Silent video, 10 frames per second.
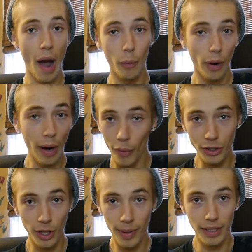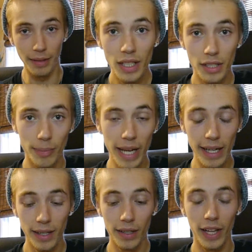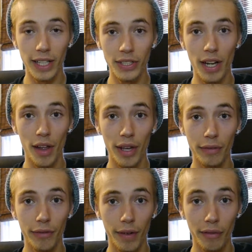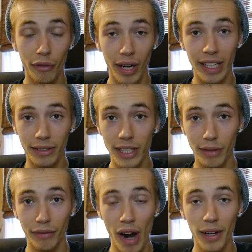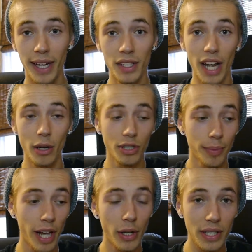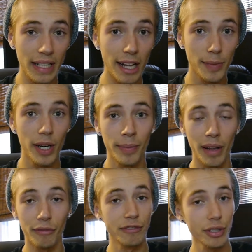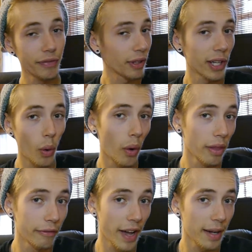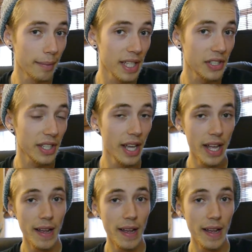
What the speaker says: where I want your opinion. To me, like I said, I think for at least in Fire Kings, I know Supply Unit sounds better, but I just feel like Horn of the Phantom Beast